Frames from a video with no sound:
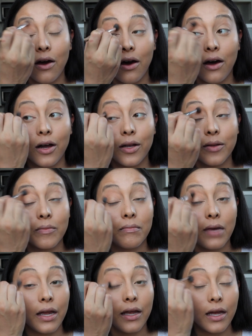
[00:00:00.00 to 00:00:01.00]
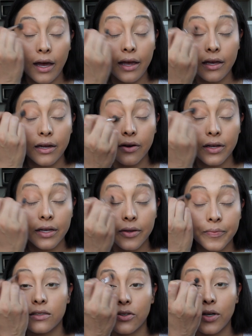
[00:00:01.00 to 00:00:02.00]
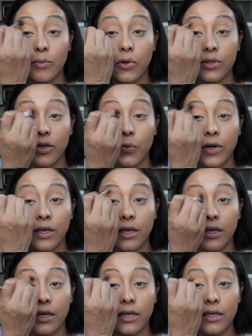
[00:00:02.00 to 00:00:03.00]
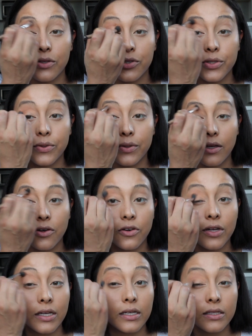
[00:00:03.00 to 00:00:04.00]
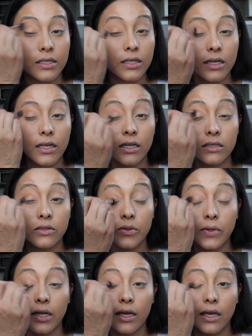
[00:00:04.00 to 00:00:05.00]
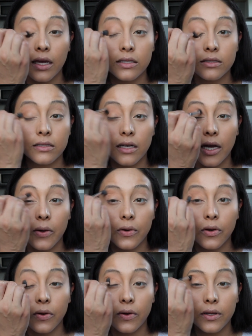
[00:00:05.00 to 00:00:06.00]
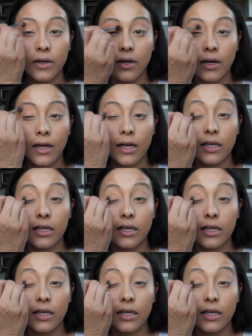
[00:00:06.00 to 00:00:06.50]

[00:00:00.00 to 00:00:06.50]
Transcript: on my eye area. So I'm only working it into the crease, and I like to, when I get to the outer corner,